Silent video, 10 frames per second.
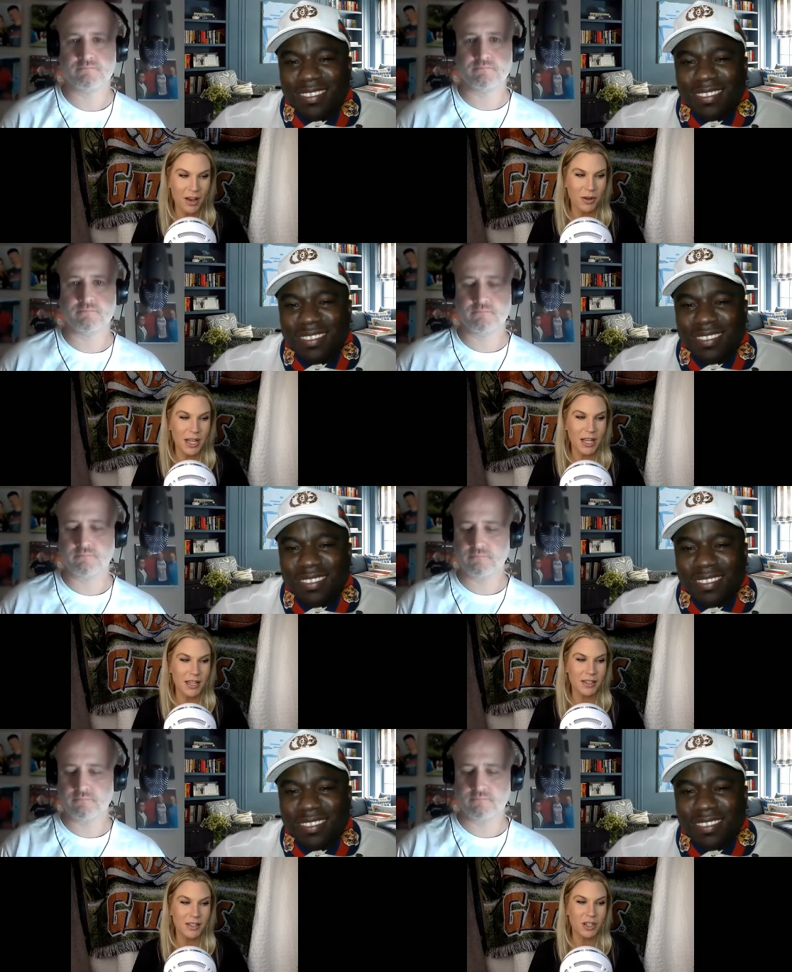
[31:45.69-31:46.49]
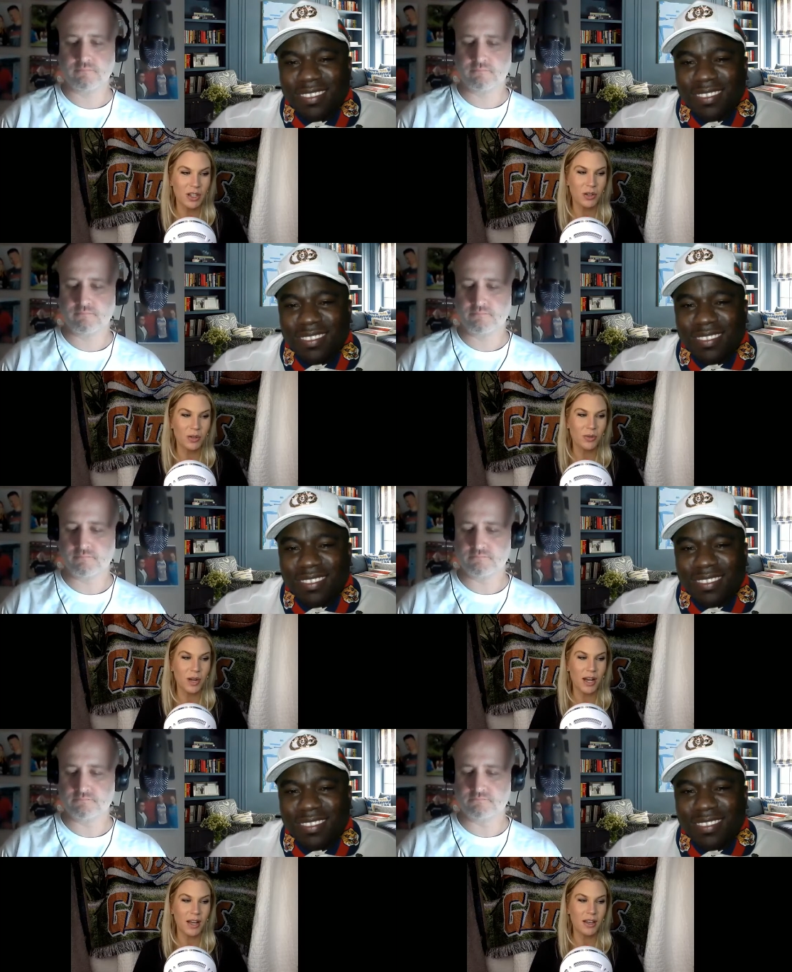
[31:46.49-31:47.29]
Speaker 1: it is to
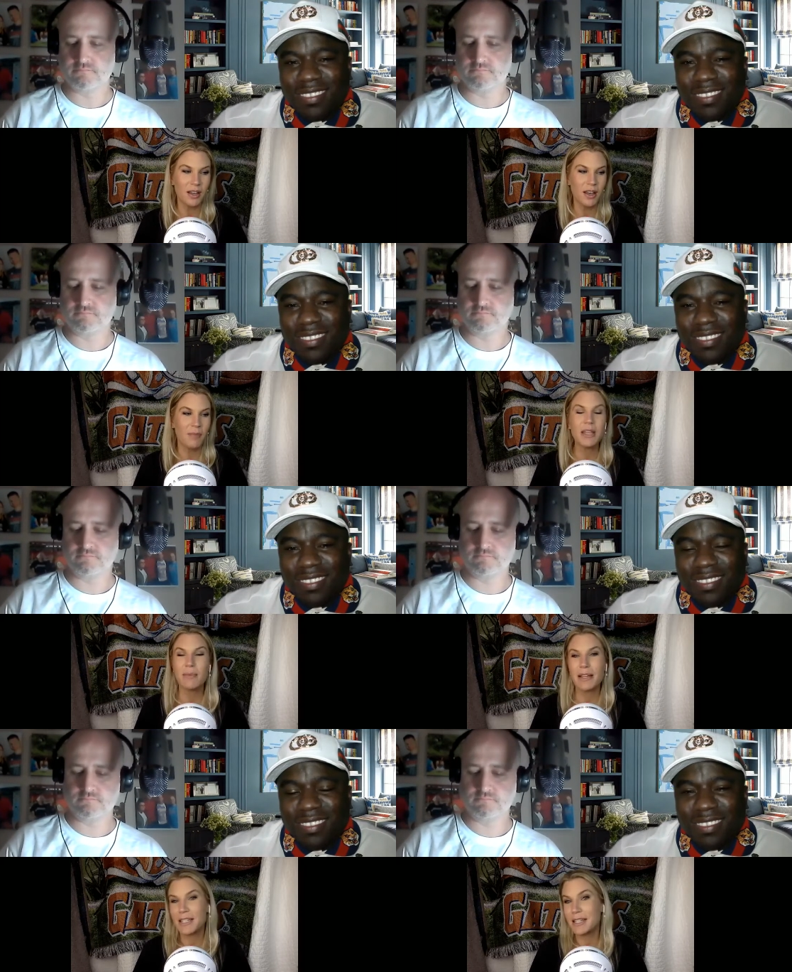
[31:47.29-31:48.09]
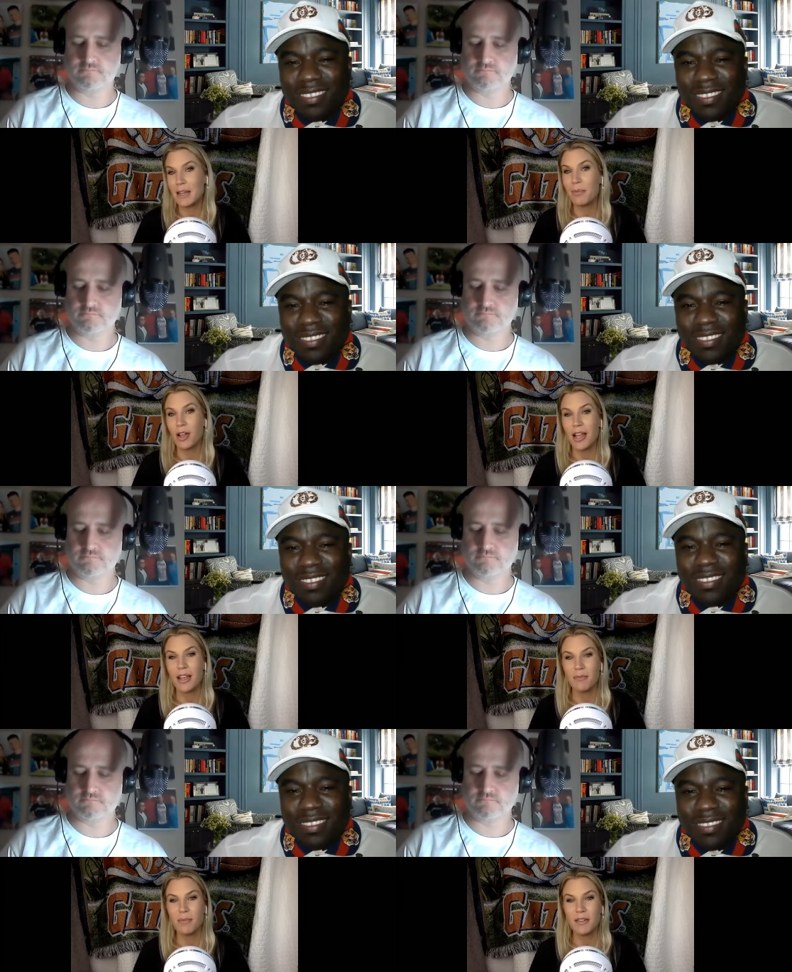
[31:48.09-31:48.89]
uh, be the best example I
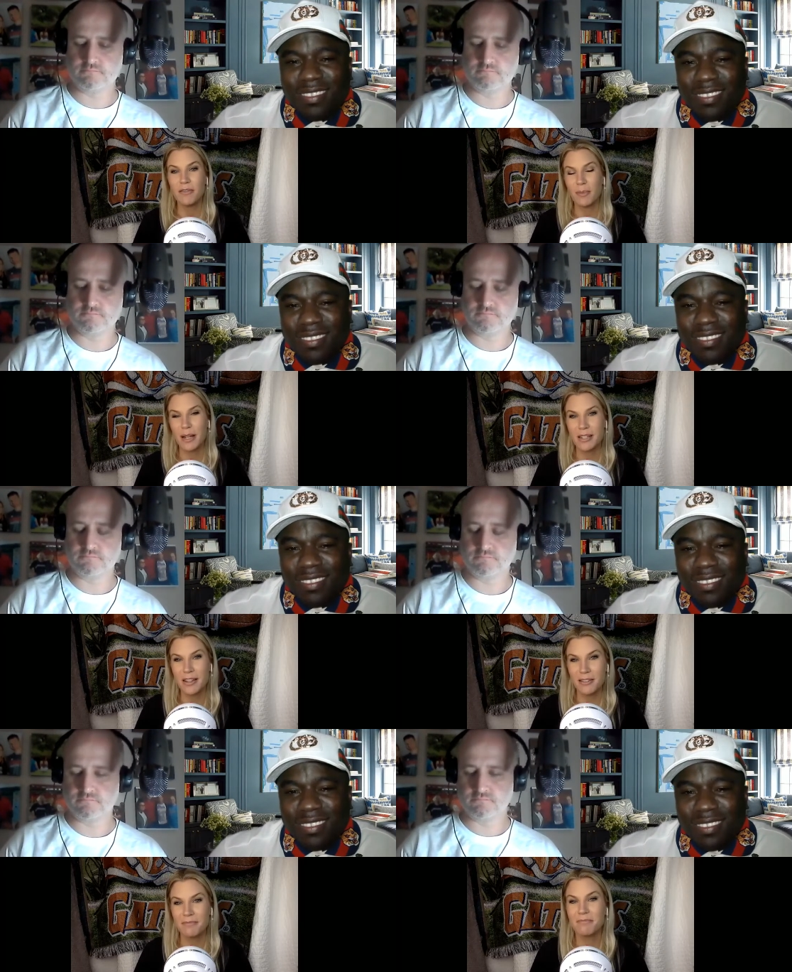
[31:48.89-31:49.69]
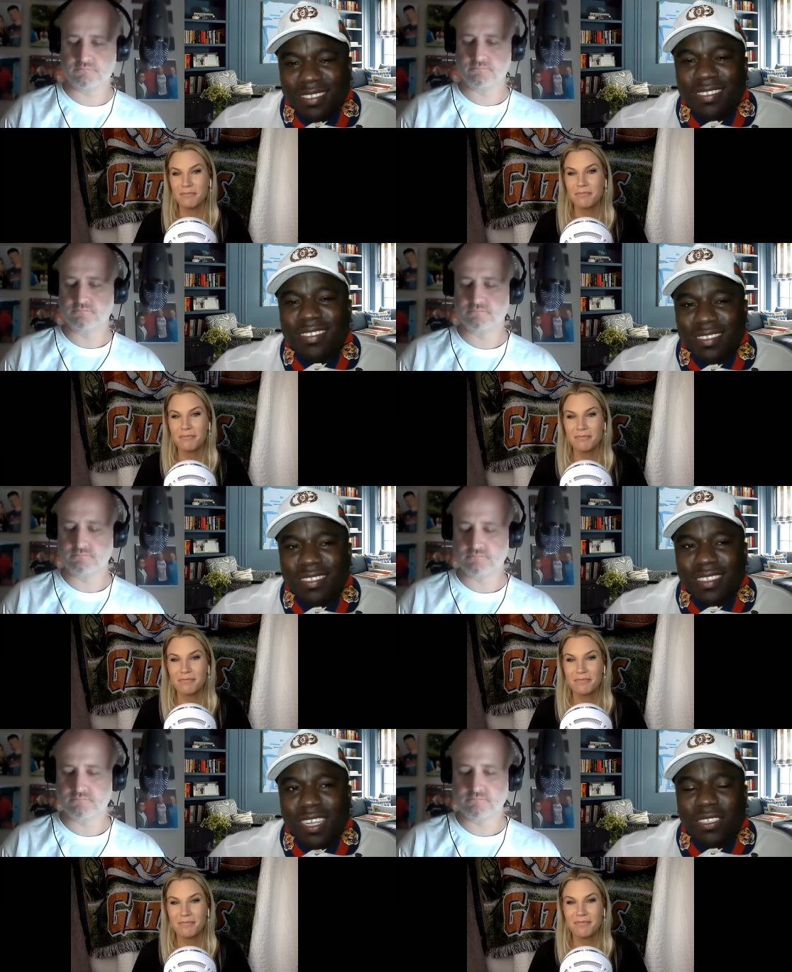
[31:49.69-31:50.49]
can be for my son.
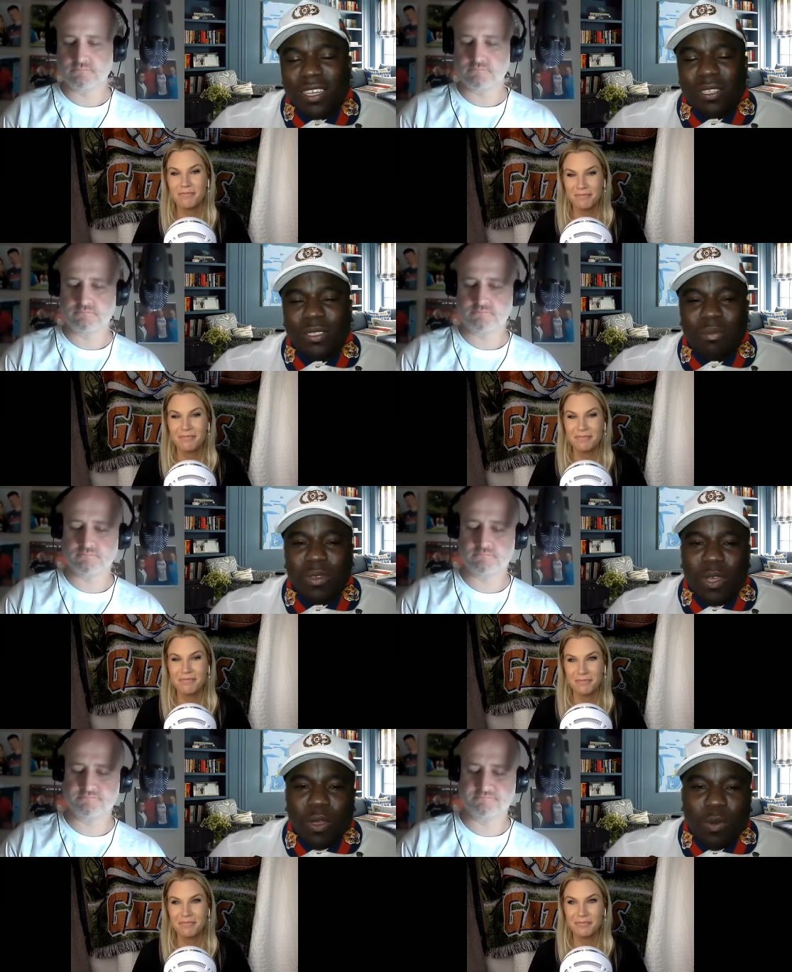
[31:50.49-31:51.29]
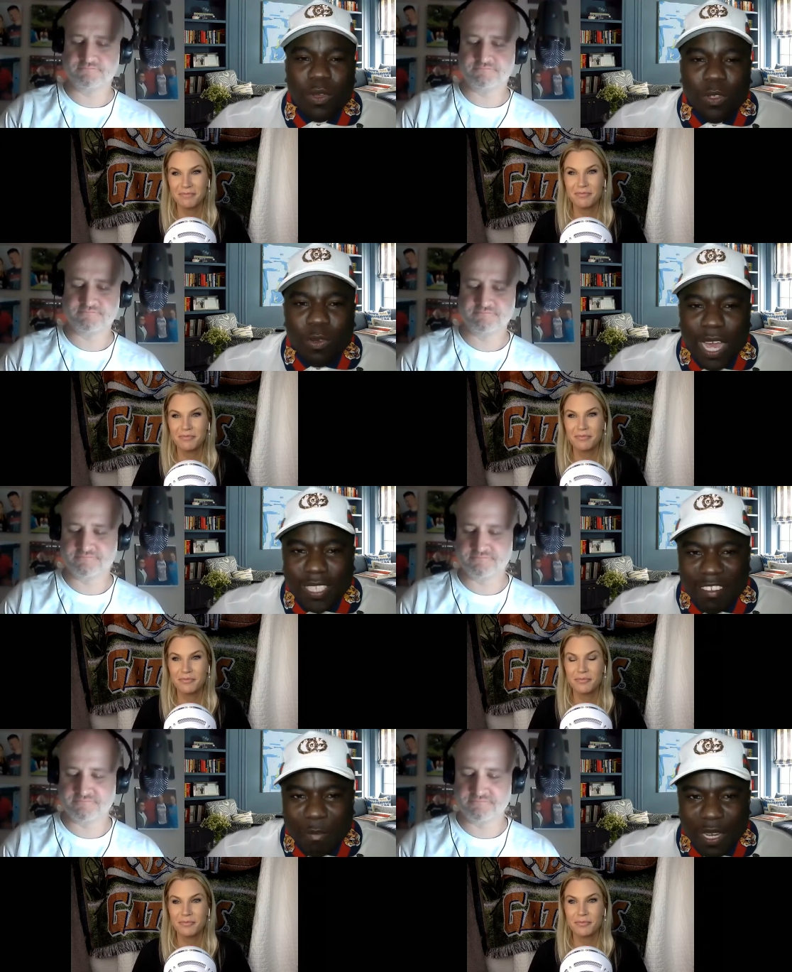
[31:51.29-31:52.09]
Speaker 2: That's awesome. Well, you guys
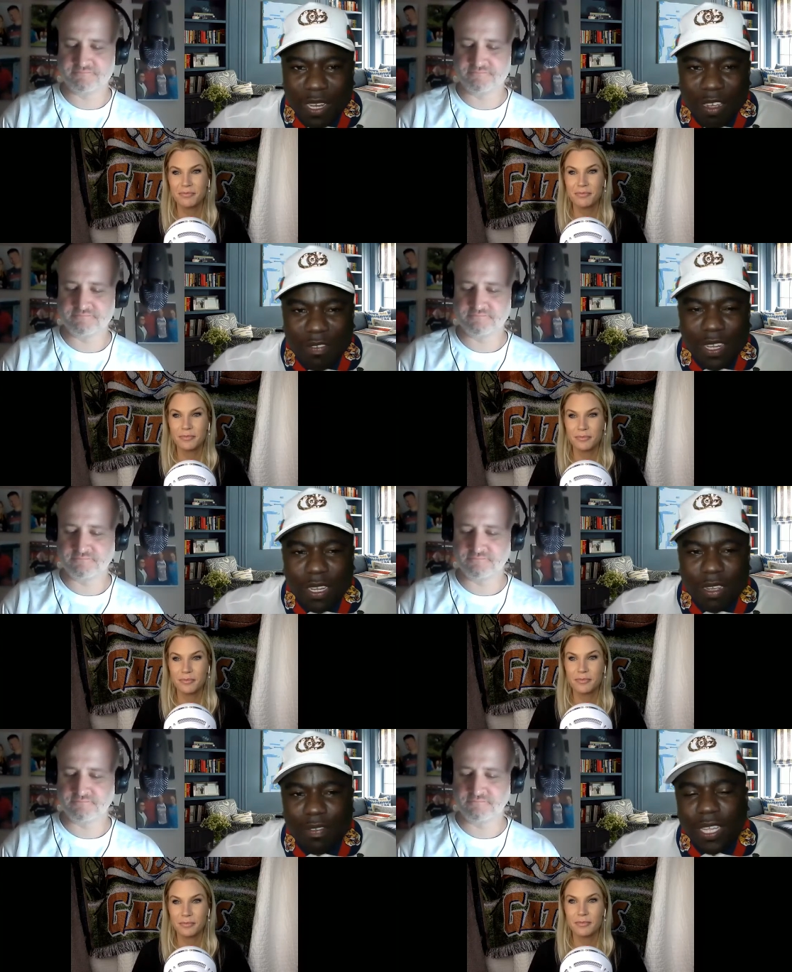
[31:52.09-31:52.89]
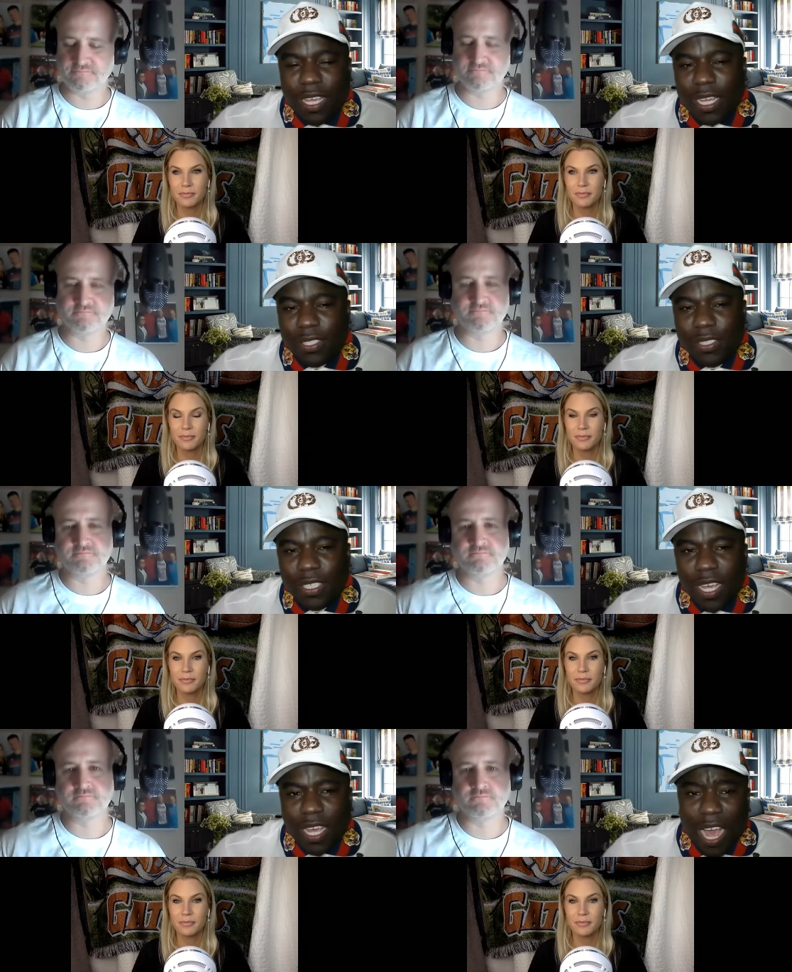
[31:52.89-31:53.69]
have been lovely, lovely guests.
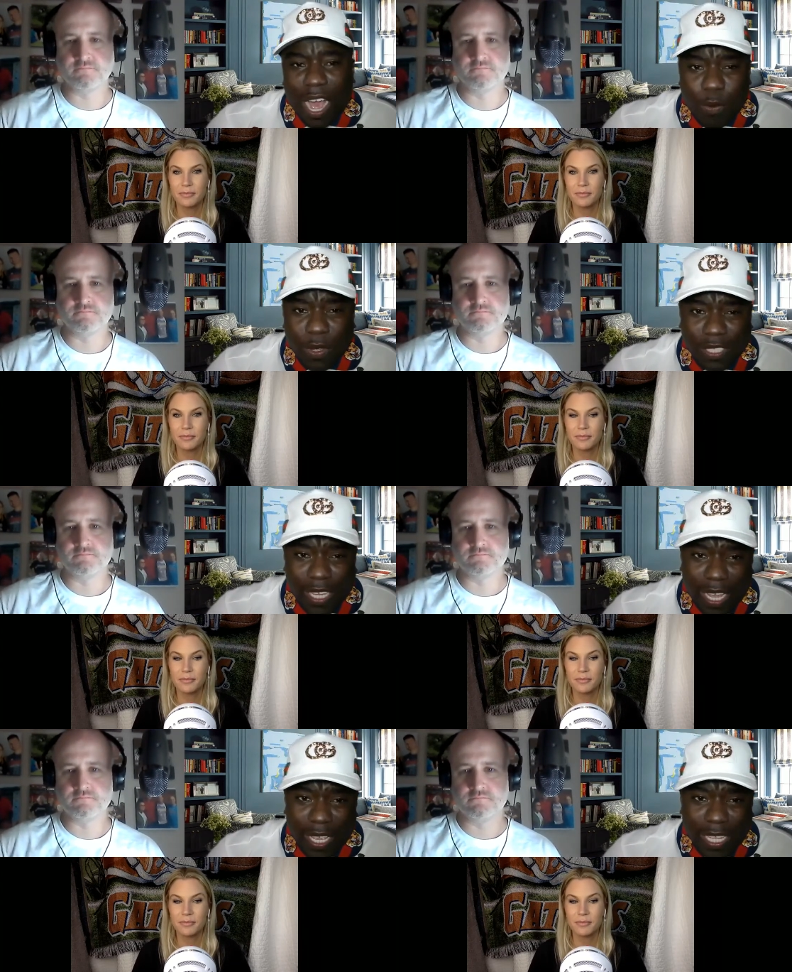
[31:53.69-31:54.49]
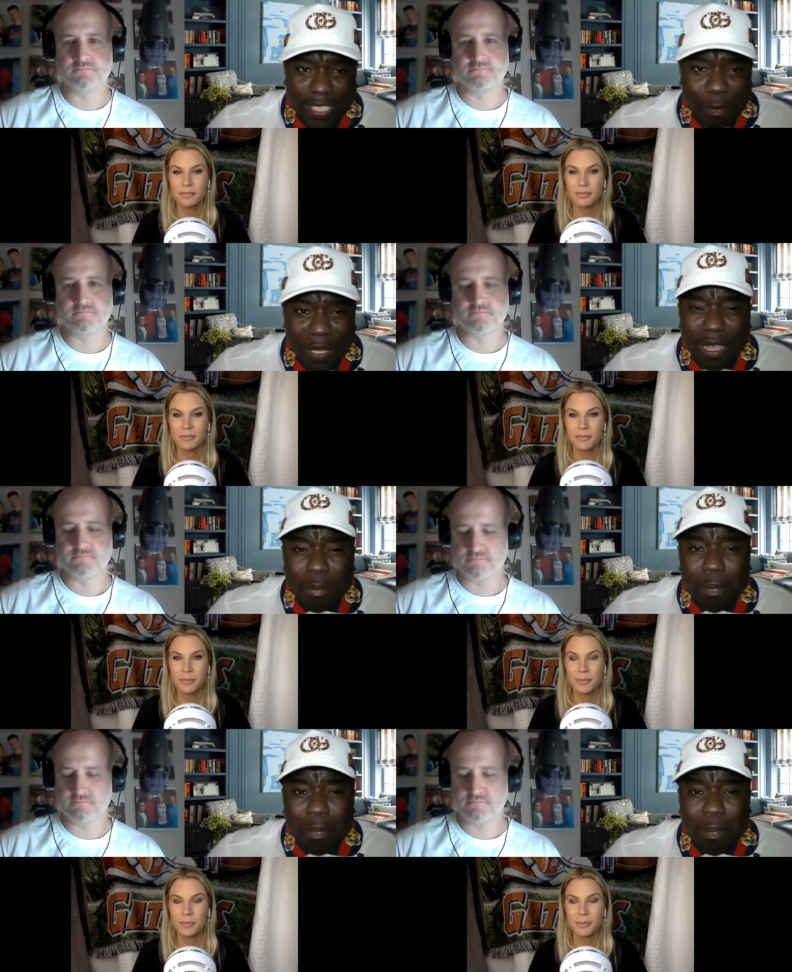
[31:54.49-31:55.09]
I always say it's been a